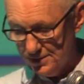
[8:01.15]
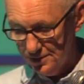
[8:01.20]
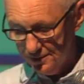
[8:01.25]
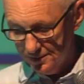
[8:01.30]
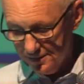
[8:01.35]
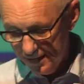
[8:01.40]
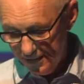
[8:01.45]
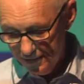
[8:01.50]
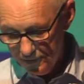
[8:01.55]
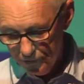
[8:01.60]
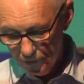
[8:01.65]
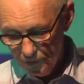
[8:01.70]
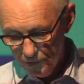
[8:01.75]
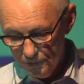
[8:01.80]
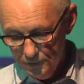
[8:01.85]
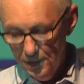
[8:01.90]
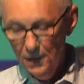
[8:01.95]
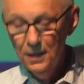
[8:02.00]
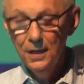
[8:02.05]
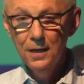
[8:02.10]
to take
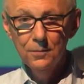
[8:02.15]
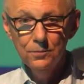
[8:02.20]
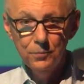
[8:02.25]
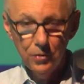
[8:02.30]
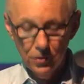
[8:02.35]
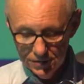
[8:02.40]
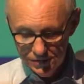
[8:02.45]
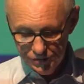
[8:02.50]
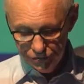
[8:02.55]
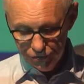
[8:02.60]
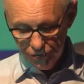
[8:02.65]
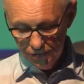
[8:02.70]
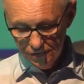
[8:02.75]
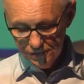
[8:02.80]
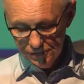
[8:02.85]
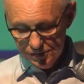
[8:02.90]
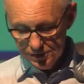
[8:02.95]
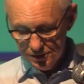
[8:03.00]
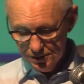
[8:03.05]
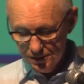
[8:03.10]
on Boris
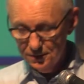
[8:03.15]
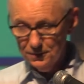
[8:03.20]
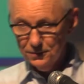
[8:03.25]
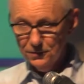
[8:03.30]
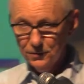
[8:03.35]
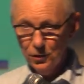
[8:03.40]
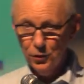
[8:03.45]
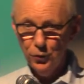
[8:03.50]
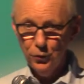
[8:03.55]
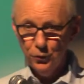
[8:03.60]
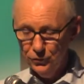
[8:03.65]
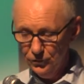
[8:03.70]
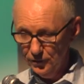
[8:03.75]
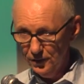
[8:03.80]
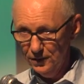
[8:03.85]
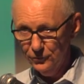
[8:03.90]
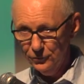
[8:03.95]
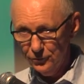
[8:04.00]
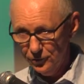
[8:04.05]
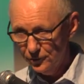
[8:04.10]
Johnson, Gove,
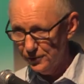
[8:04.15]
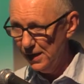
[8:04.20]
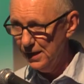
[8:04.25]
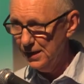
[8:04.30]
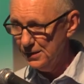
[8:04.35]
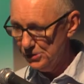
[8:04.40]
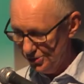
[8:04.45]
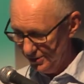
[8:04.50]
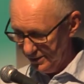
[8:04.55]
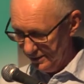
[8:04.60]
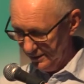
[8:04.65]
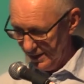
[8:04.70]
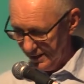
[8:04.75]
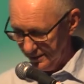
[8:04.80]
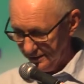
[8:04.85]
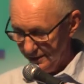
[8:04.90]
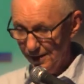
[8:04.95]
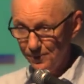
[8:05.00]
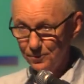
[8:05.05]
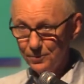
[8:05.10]
and Farage in
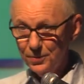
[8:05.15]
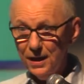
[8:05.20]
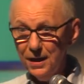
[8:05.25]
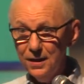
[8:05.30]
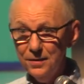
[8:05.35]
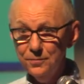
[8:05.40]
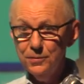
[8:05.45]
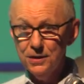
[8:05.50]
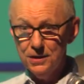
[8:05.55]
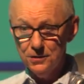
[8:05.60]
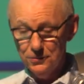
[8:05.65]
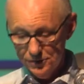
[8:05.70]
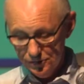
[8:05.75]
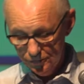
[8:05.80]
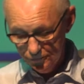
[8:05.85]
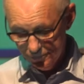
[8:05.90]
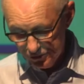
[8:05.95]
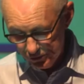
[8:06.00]
that campaign because he was